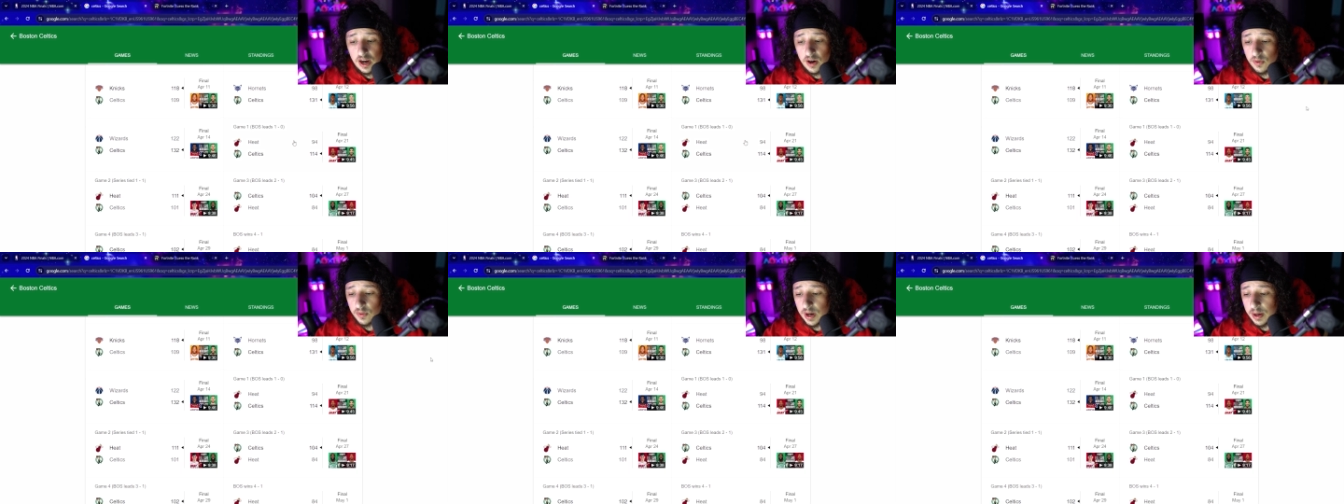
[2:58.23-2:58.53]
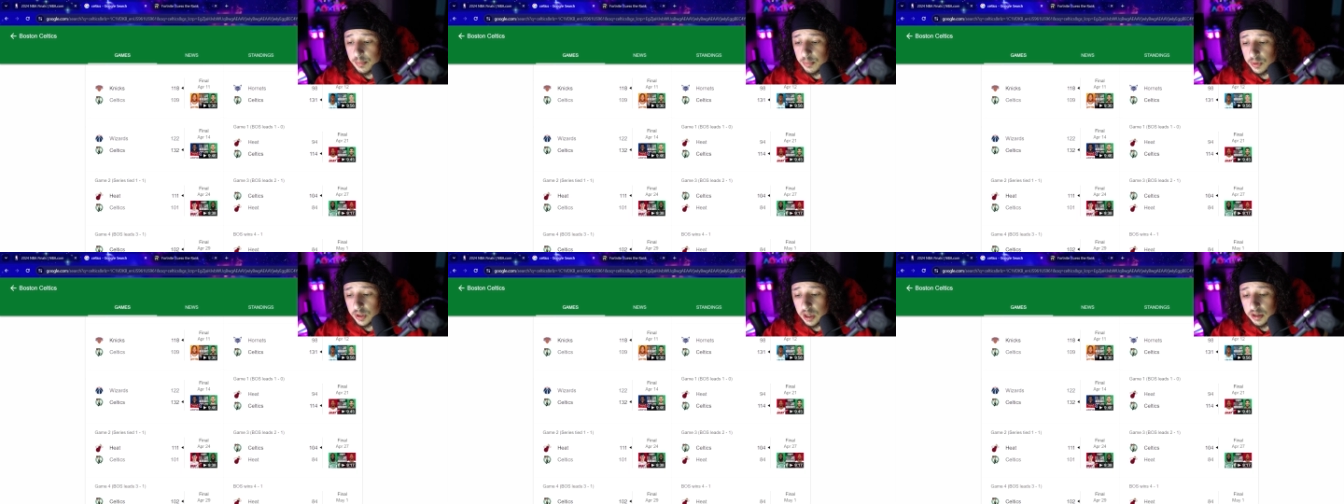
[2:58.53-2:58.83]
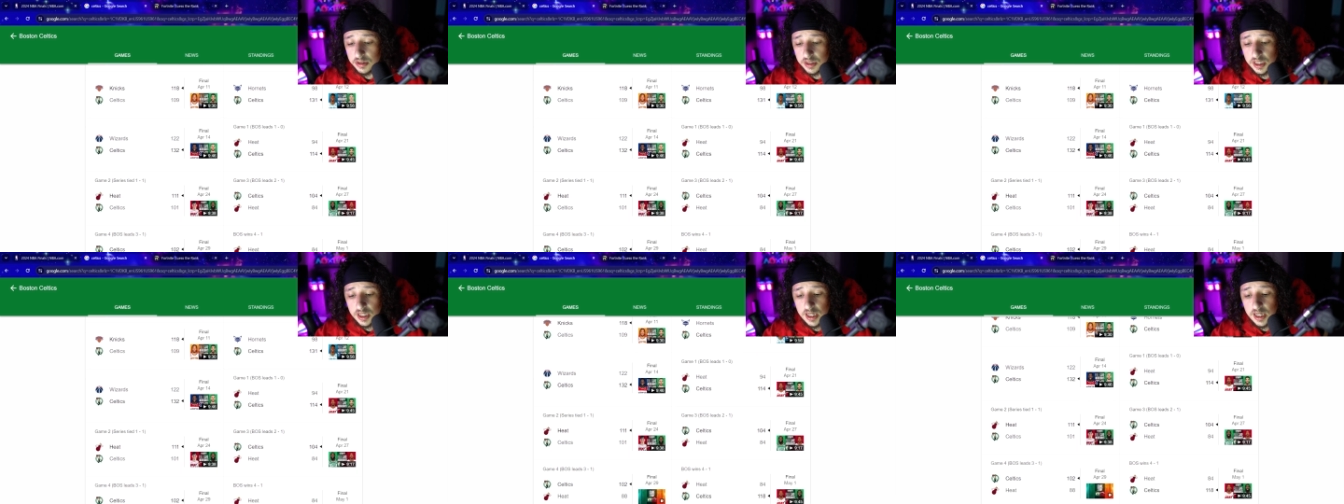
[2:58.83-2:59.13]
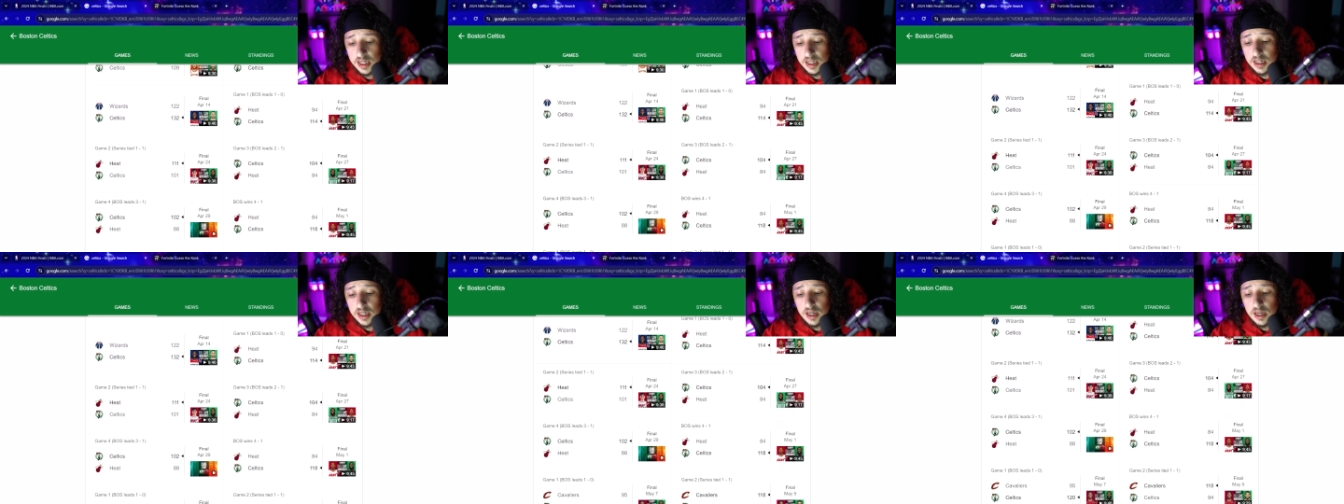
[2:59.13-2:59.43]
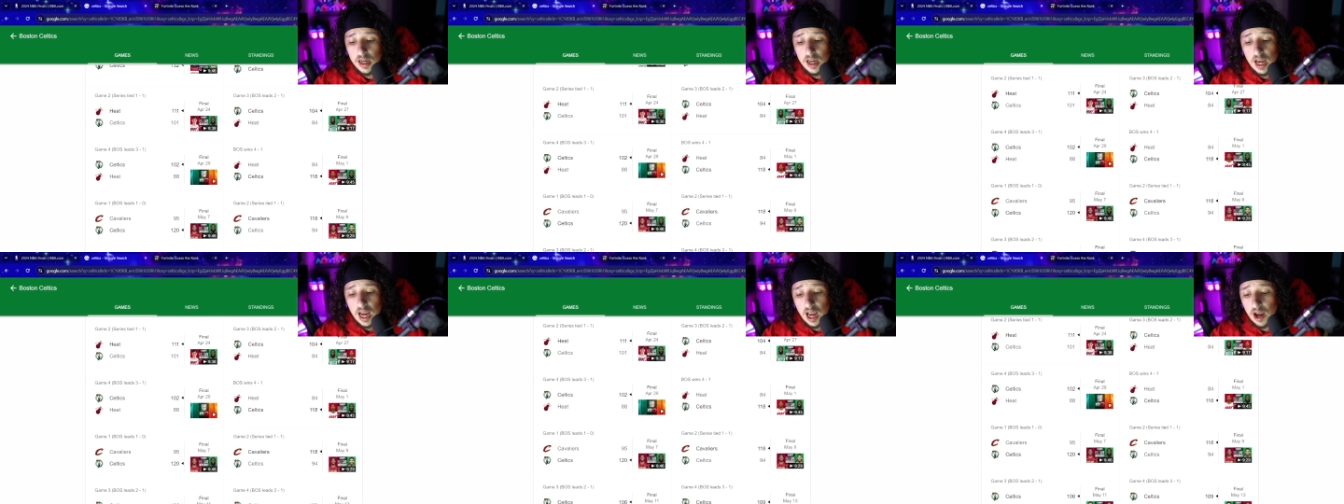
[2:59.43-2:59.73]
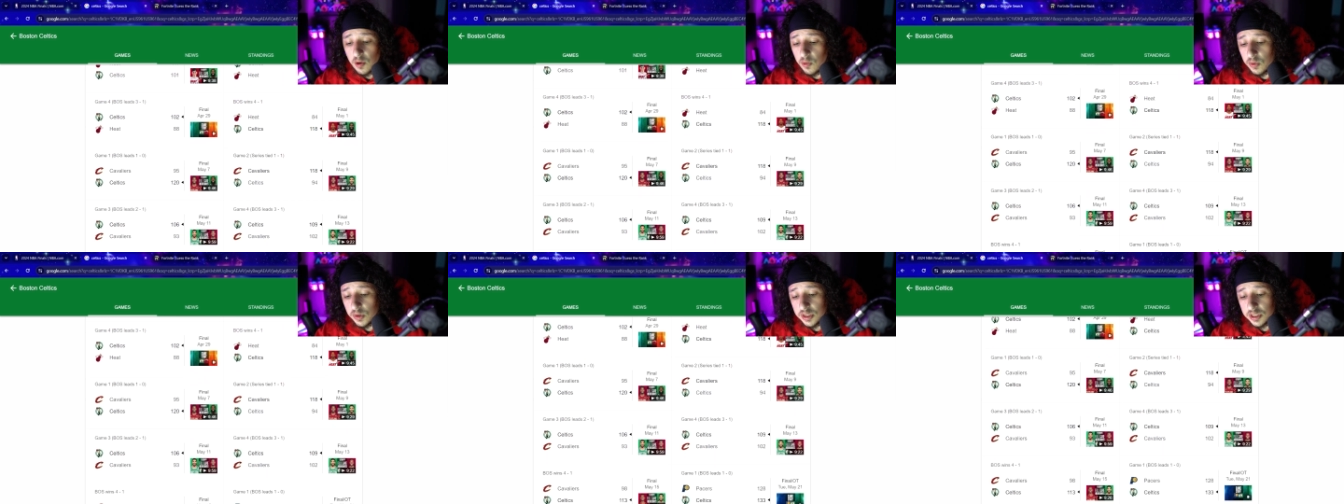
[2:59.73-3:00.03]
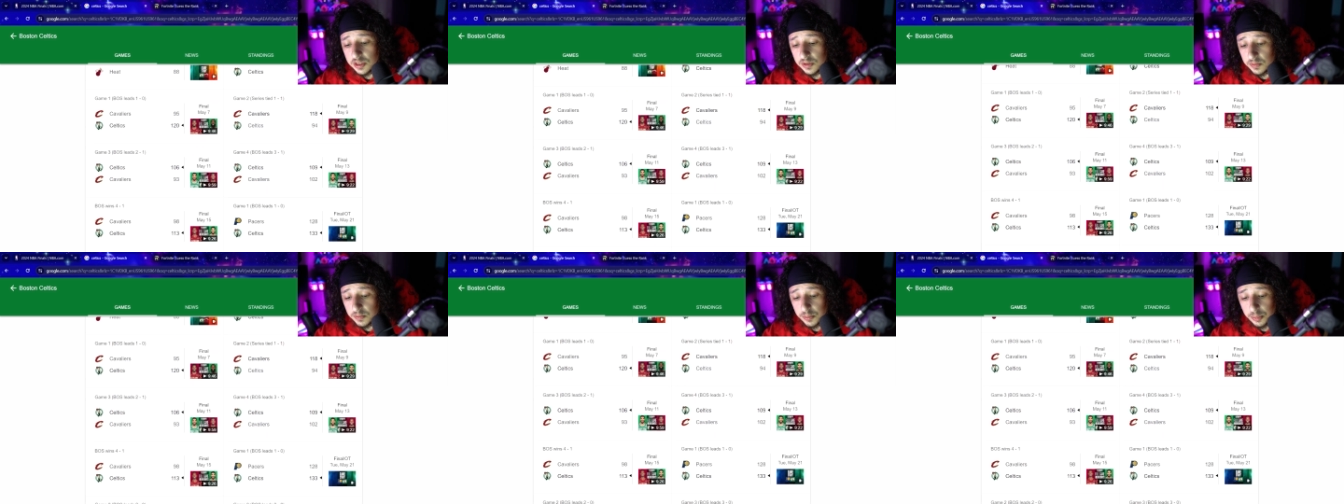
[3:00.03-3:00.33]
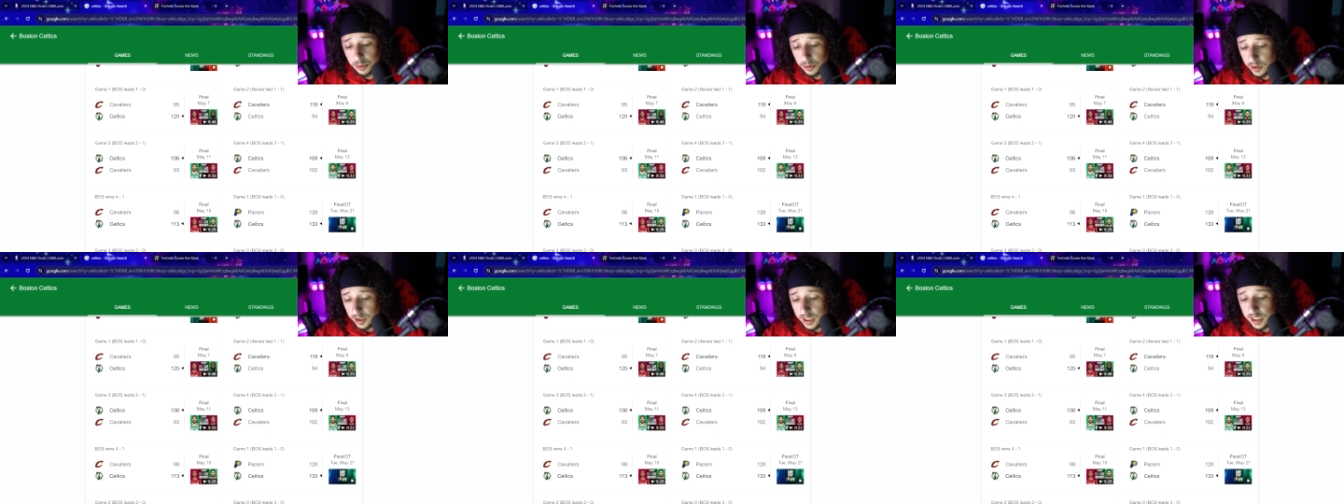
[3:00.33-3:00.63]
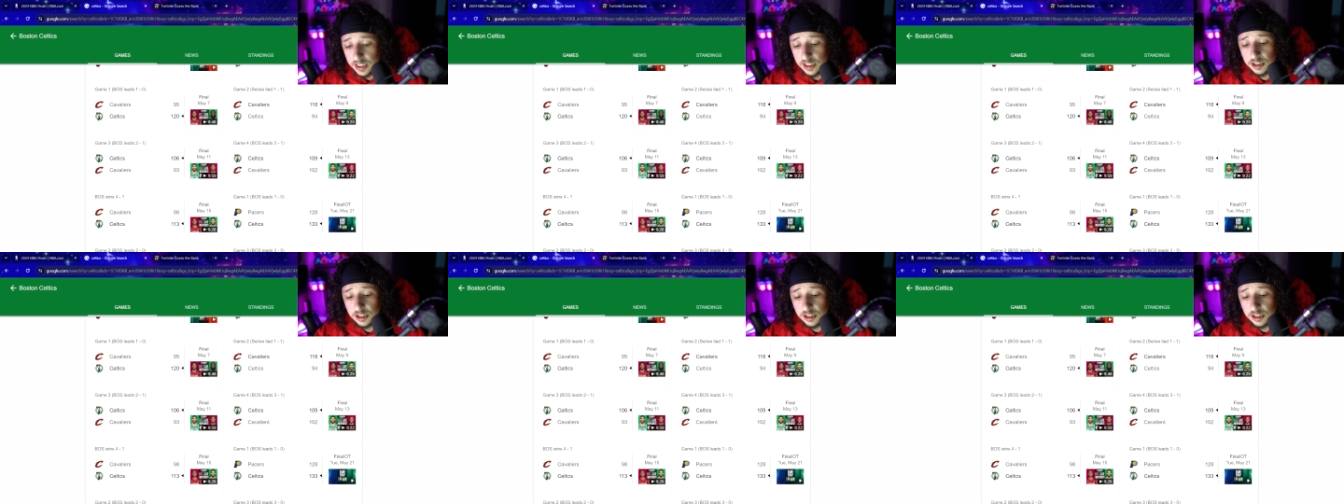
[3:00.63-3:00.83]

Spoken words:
outright blew out the Heat. I was pretty